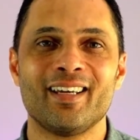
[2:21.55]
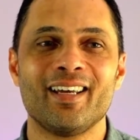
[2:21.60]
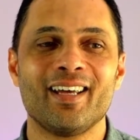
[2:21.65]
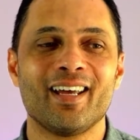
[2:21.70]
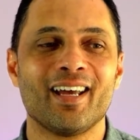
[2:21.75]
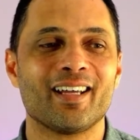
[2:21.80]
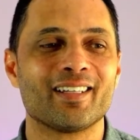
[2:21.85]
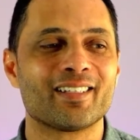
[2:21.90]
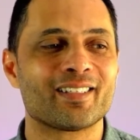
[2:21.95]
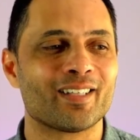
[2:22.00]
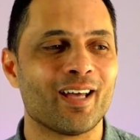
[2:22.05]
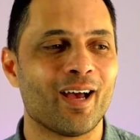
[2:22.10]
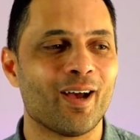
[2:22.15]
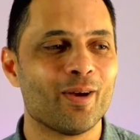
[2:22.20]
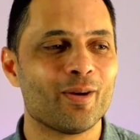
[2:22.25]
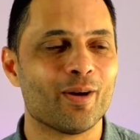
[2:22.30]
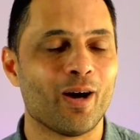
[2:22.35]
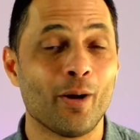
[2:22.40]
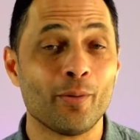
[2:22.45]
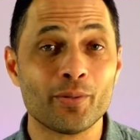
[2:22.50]
And so I
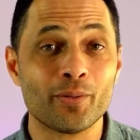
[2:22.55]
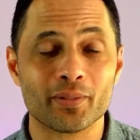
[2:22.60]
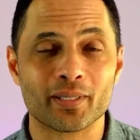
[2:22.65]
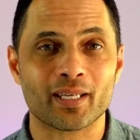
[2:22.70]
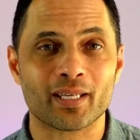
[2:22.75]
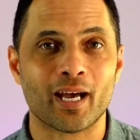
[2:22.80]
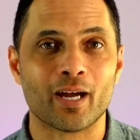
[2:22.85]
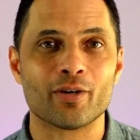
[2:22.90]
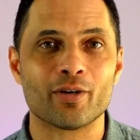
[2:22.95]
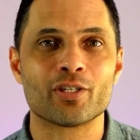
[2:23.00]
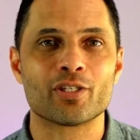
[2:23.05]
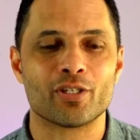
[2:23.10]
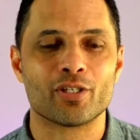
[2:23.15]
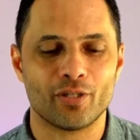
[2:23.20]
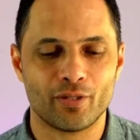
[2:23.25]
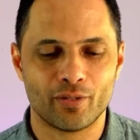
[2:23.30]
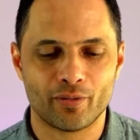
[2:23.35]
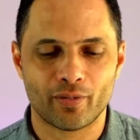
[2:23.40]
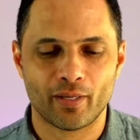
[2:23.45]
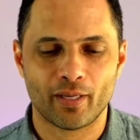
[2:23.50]
want to encourage
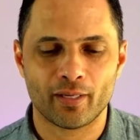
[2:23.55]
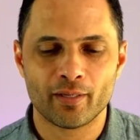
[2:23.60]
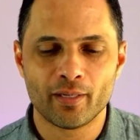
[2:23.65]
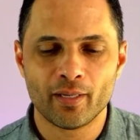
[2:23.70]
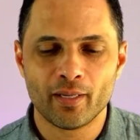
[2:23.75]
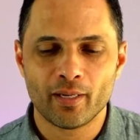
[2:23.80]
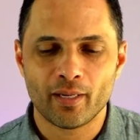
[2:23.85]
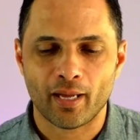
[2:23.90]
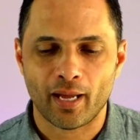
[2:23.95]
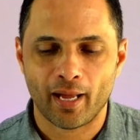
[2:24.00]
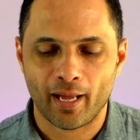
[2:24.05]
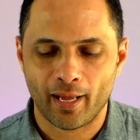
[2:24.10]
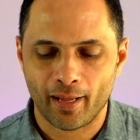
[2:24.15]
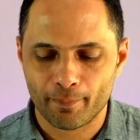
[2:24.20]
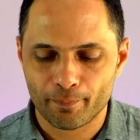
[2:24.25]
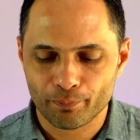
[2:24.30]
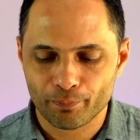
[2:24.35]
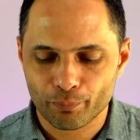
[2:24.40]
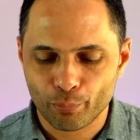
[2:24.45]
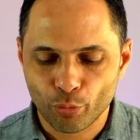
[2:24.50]
you that
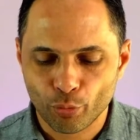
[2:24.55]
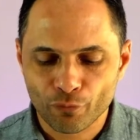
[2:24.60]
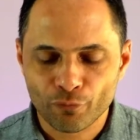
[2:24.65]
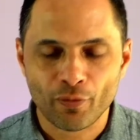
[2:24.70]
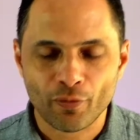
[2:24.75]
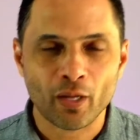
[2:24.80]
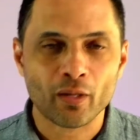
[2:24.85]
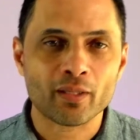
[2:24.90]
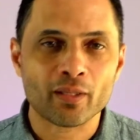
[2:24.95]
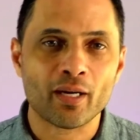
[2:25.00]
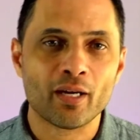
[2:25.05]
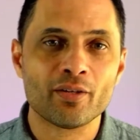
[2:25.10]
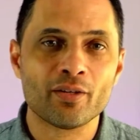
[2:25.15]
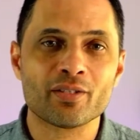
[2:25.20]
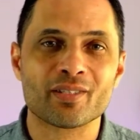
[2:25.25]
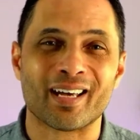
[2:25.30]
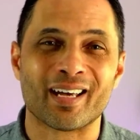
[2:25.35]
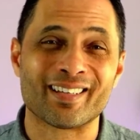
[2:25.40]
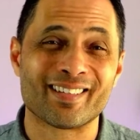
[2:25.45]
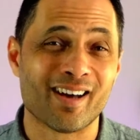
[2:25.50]
um, portfolios
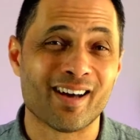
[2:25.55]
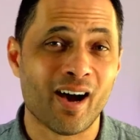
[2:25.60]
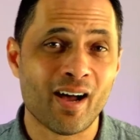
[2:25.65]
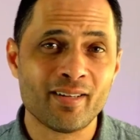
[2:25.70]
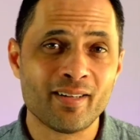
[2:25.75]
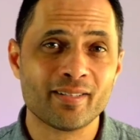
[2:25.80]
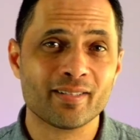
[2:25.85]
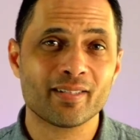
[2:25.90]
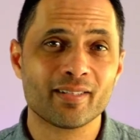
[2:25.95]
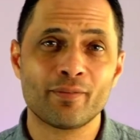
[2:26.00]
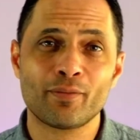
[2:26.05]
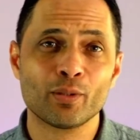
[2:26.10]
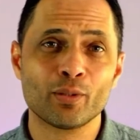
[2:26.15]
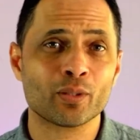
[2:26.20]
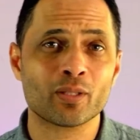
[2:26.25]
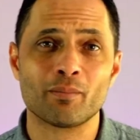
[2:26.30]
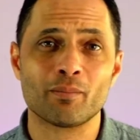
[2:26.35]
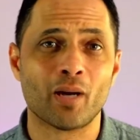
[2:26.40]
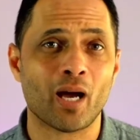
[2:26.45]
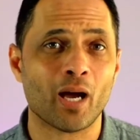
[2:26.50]
are nice. If you look at
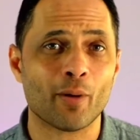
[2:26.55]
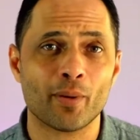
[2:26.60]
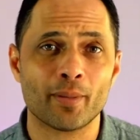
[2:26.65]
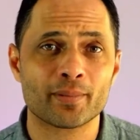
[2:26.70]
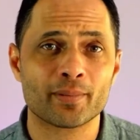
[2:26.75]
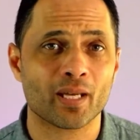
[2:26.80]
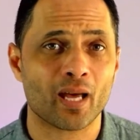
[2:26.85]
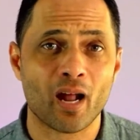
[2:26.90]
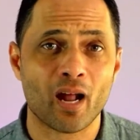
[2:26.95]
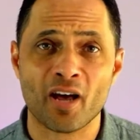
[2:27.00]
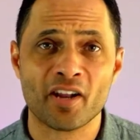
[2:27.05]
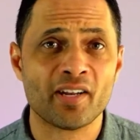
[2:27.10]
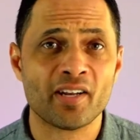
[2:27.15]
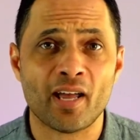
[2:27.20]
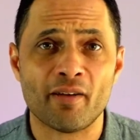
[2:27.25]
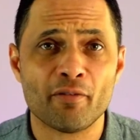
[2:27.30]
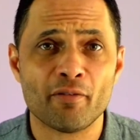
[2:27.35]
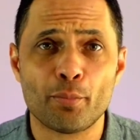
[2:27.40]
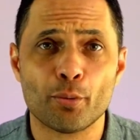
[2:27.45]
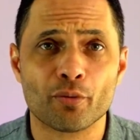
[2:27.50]
my website, I don't have
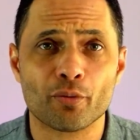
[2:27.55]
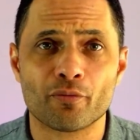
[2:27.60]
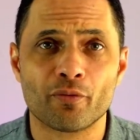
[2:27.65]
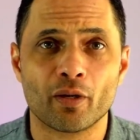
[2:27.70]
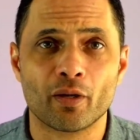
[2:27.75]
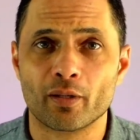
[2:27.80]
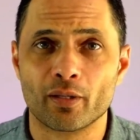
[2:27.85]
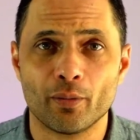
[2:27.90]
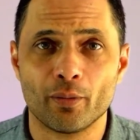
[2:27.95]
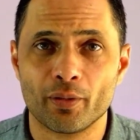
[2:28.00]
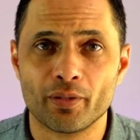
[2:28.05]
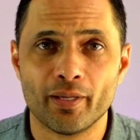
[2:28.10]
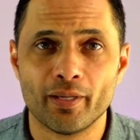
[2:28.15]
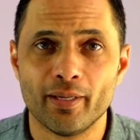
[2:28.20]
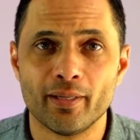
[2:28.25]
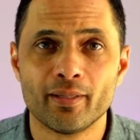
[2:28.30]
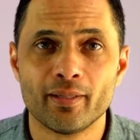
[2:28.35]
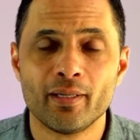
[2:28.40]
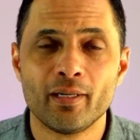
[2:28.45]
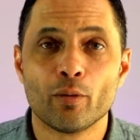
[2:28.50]
a portfolio on there.
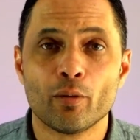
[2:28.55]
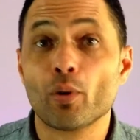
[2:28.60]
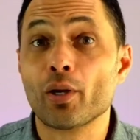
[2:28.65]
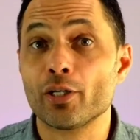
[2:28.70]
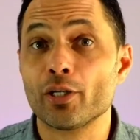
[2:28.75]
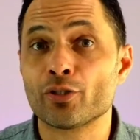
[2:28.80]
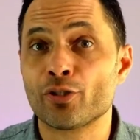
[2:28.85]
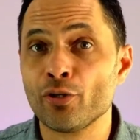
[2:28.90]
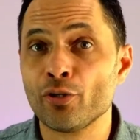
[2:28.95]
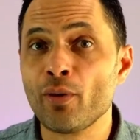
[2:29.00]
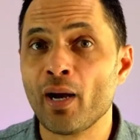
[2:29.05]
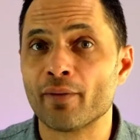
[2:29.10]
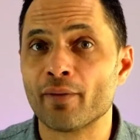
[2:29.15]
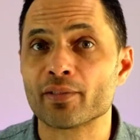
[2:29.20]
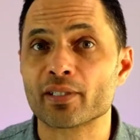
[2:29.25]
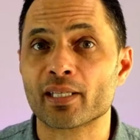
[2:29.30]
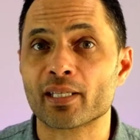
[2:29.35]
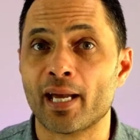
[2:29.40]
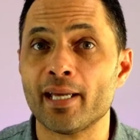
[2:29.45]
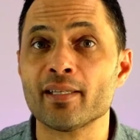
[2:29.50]
What I do have is
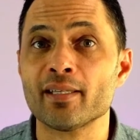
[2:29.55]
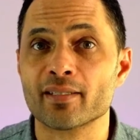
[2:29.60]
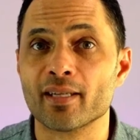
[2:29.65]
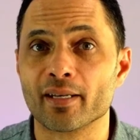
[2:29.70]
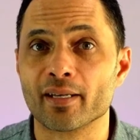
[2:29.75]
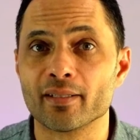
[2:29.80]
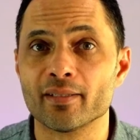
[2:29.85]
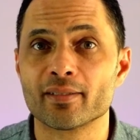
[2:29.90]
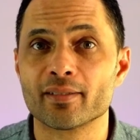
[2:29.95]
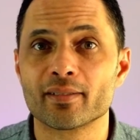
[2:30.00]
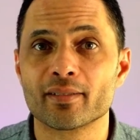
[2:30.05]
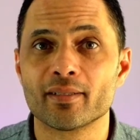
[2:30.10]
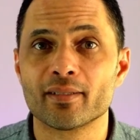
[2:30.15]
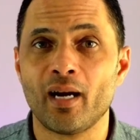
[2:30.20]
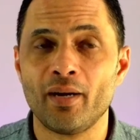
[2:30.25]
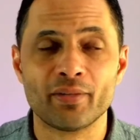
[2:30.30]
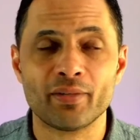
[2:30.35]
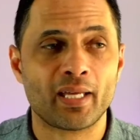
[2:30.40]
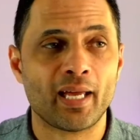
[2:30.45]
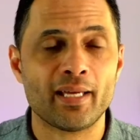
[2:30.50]
case studies. I have
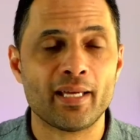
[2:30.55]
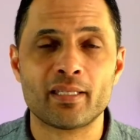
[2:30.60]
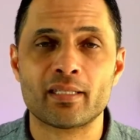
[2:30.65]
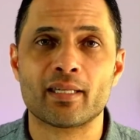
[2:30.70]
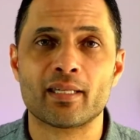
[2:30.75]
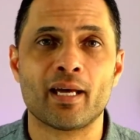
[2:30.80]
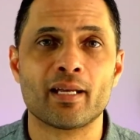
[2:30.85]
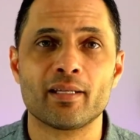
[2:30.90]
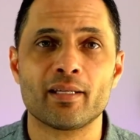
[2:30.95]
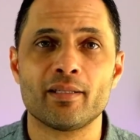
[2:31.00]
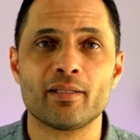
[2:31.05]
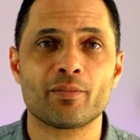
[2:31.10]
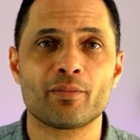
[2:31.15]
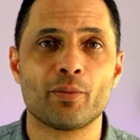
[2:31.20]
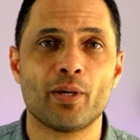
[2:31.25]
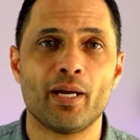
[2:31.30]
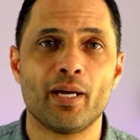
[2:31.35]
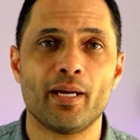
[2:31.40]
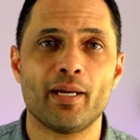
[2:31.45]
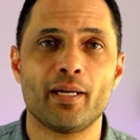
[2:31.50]
a case studies
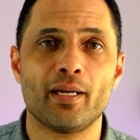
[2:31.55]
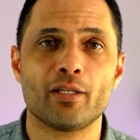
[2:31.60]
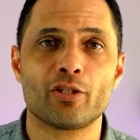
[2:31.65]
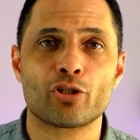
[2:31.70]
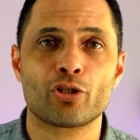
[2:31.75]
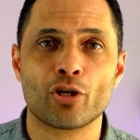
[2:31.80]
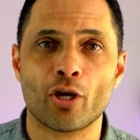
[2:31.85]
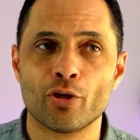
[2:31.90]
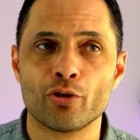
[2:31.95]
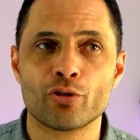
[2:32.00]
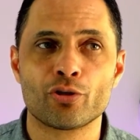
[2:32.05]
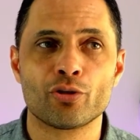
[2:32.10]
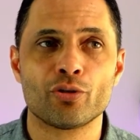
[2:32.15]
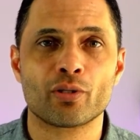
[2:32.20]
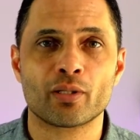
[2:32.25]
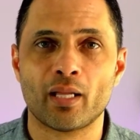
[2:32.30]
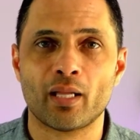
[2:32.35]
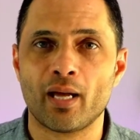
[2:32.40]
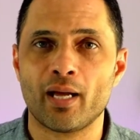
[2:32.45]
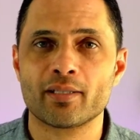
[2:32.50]
where it shows you
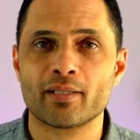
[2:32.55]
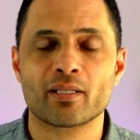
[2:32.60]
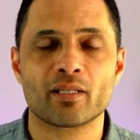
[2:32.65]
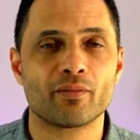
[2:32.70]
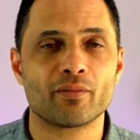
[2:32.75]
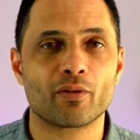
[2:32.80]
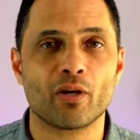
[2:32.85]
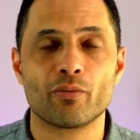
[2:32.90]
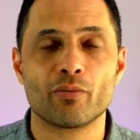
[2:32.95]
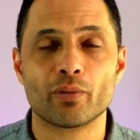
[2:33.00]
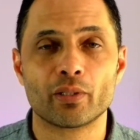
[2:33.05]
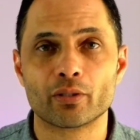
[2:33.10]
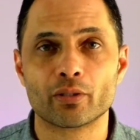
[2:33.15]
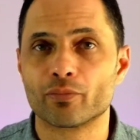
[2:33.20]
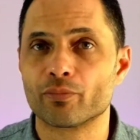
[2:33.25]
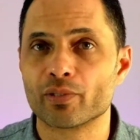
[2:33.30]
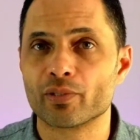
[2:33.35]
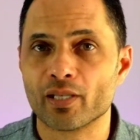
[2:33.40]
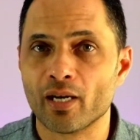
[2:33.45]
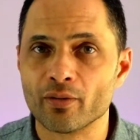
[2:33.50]
clients that have got really good
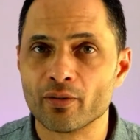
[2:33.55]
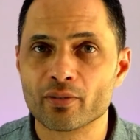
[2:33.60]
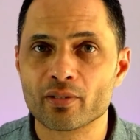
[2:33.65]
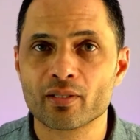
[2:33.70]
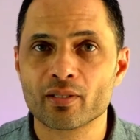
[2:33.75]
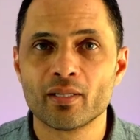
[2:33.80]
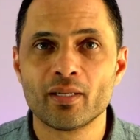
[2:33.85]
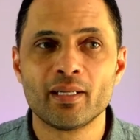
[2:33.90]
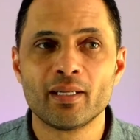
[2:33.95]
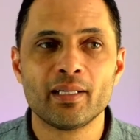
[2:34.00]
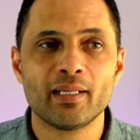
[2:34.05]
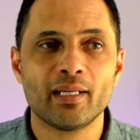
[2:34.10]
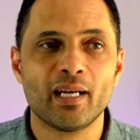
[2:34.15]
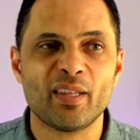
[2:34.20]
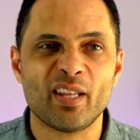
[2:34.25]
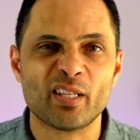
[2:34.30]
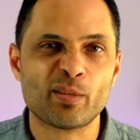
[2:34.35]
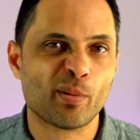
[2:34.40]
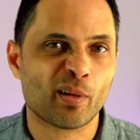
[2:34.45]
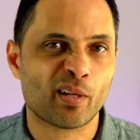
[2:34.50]
results. And
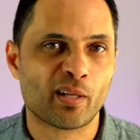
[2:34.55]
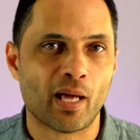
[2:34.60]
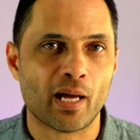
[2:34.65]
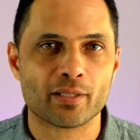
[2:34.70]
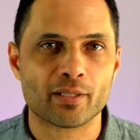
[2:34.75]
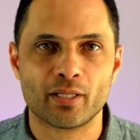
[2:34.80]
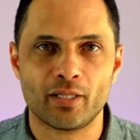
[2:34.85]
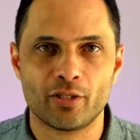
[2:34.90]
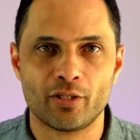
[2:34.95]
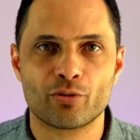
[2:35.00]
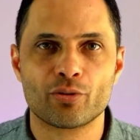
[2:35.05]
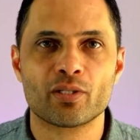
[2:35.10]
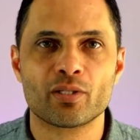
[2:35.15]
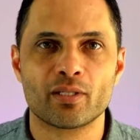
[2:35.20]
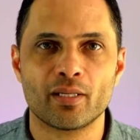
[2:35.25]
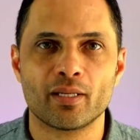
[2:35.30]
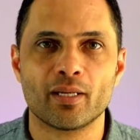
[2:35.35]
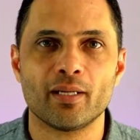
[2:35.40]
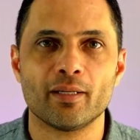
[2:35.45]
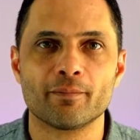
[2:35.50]
that's what clients are
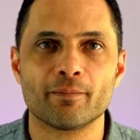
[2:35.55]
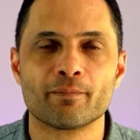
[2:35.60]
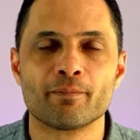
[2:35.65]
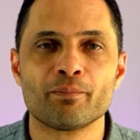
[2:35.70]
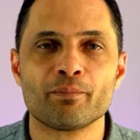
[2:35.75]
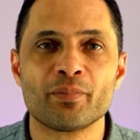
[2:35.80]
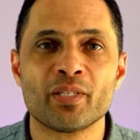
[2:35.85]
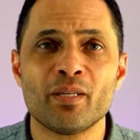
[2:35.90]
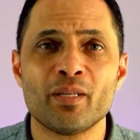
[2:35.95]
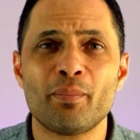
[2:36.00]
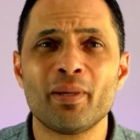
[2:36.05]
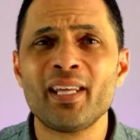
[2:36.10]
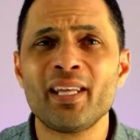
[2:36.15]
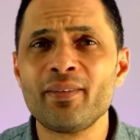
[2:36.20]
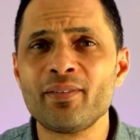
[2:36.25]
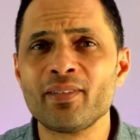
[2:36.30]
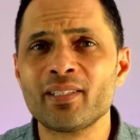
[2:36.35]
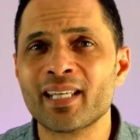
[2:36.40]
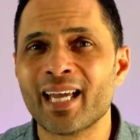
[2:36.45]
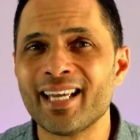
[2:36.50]
interested in. But
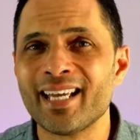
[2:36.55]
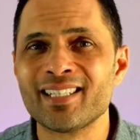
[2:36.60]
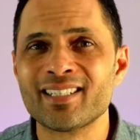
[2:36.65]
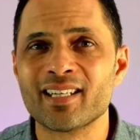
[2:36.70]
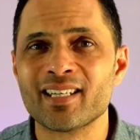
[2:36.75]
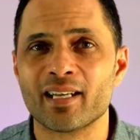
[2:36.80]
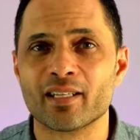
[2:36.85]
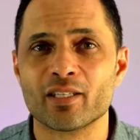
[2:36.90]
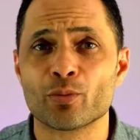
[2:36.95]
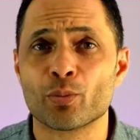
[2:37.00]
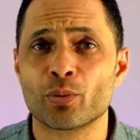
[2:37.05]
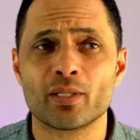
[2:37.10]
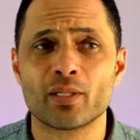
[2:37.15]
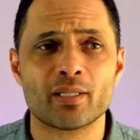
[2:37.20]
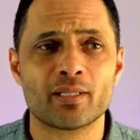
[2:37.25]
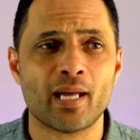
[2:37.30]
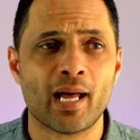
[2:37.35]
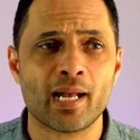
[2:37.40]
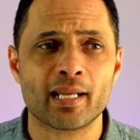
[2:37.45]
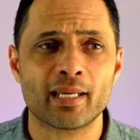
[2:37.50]
even case studies when you're
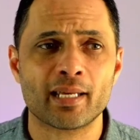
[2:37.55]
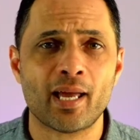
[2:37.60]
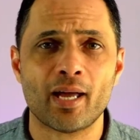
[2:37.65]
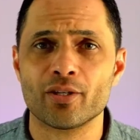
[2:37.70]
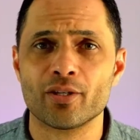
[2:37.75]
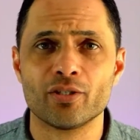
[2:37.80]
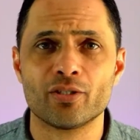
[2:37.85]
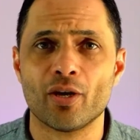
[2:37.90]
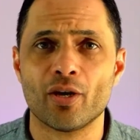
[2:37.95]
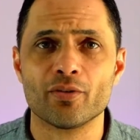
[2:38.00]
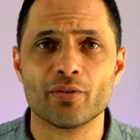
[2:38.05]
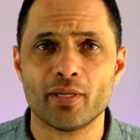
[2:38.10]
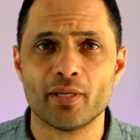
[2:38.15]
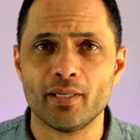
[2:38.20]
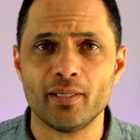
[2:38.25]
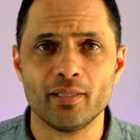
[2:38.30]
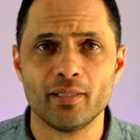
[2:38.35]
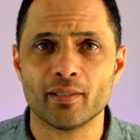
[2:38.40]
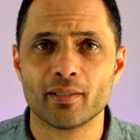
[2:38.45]
starting out, you don't need.